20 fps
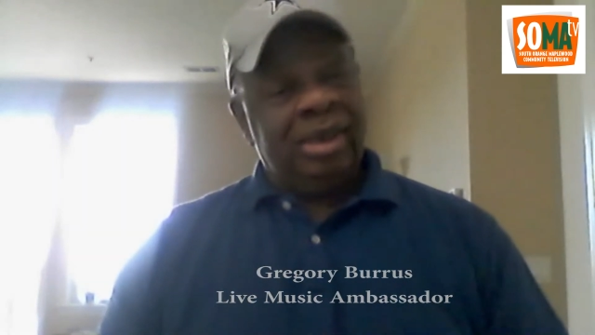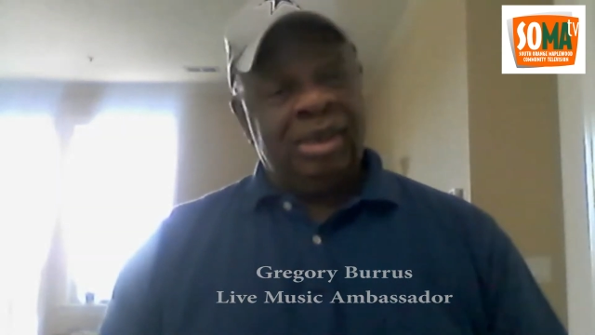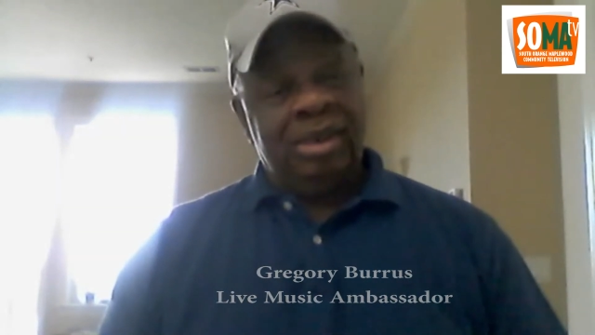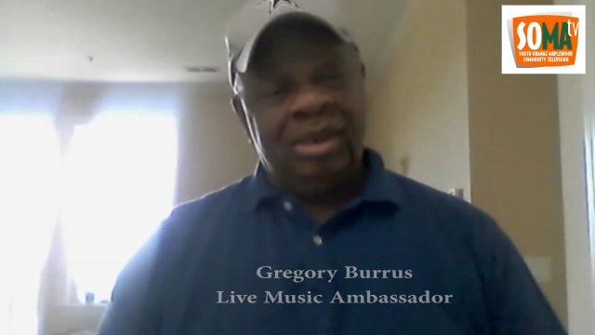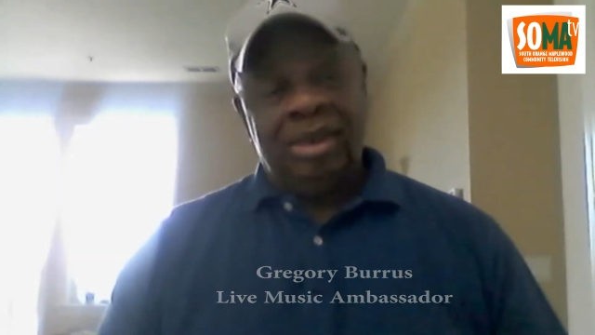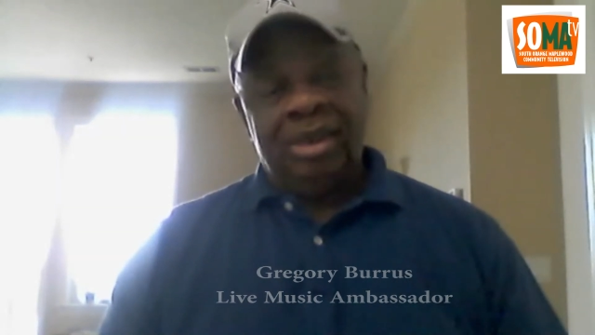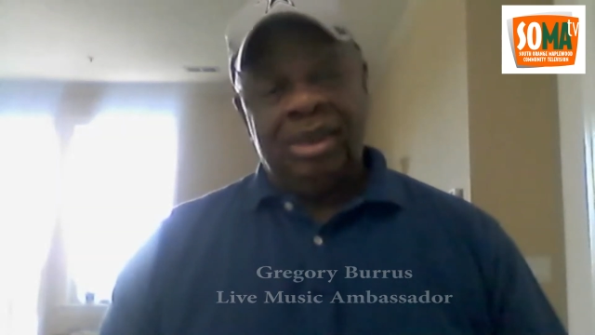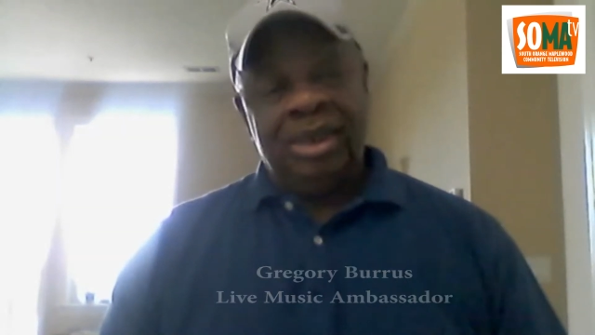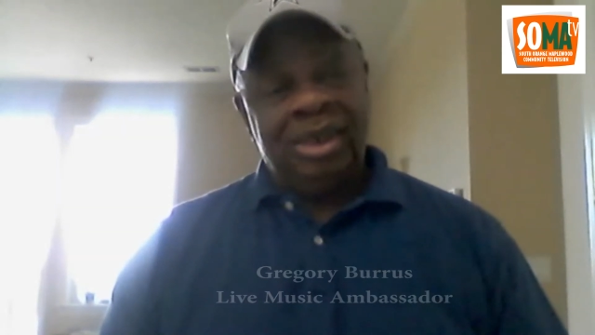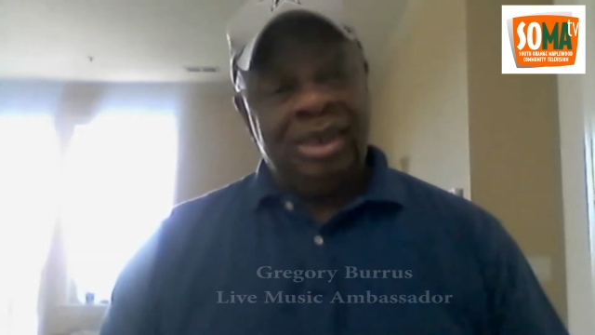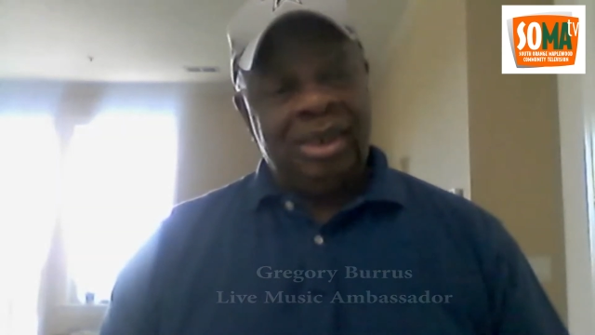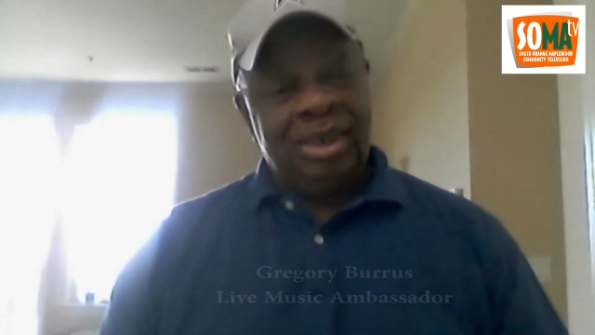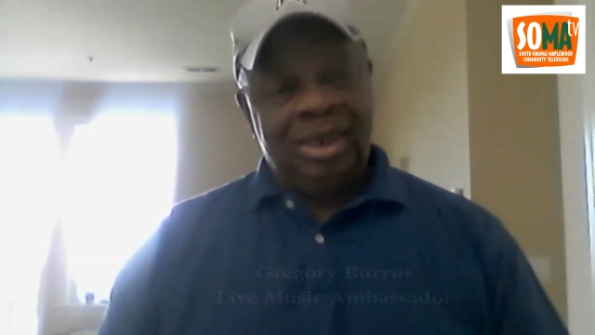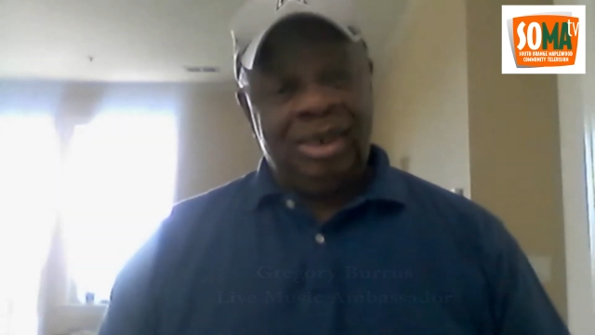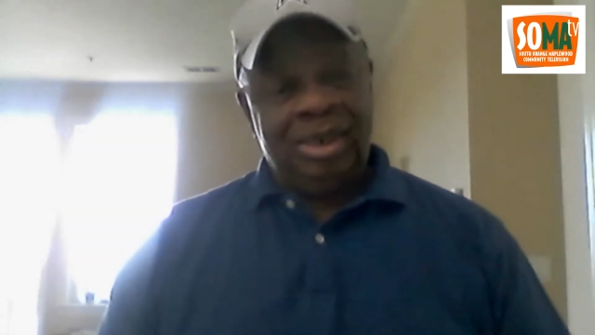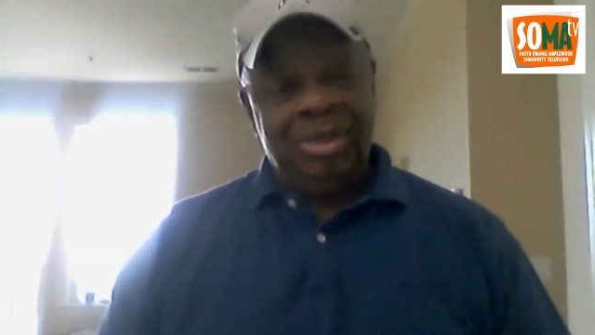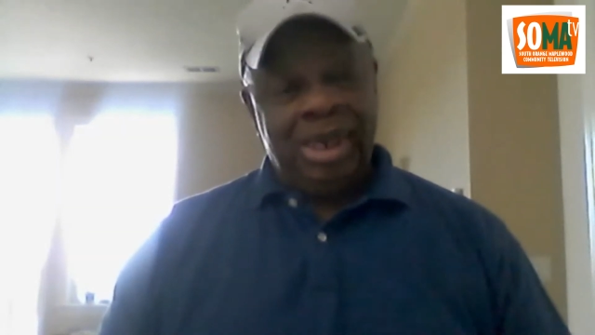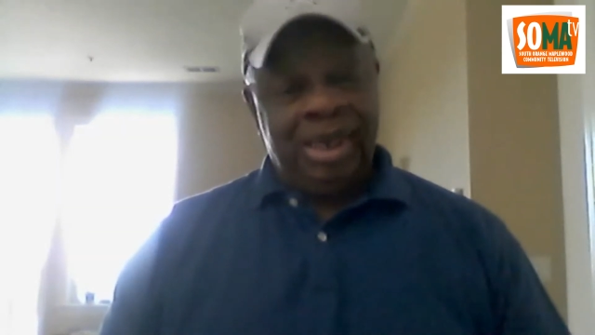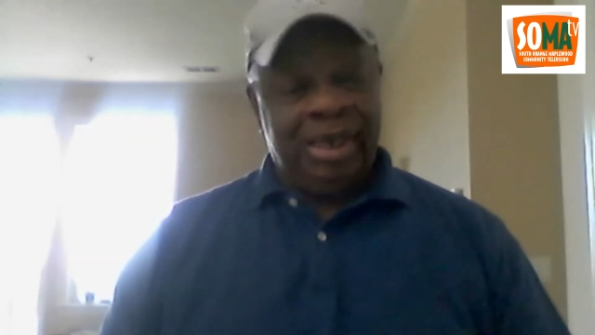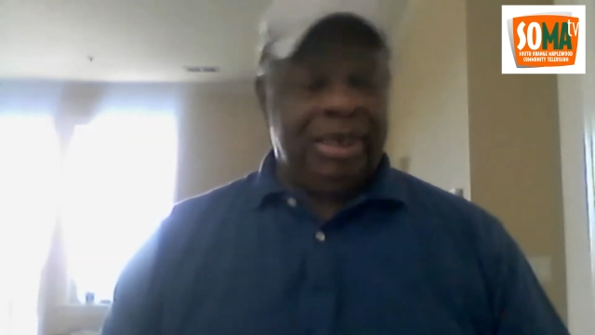I couldn't get
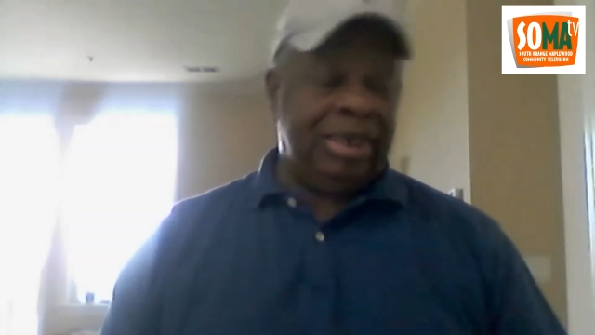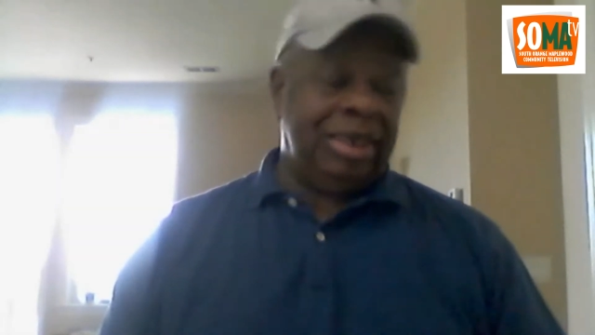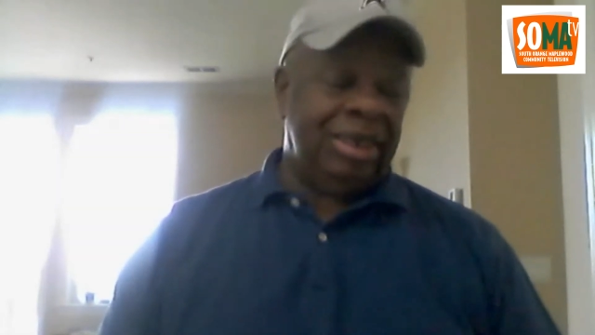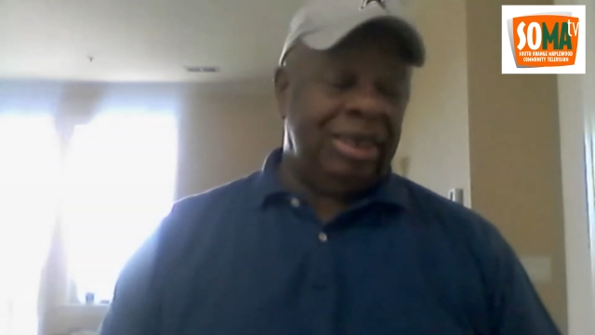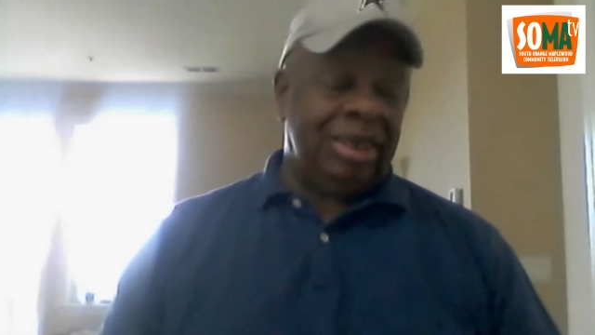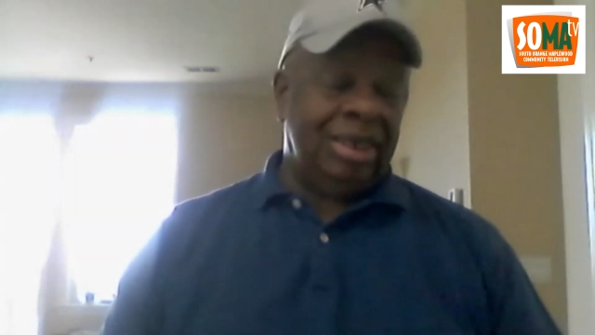anybody at the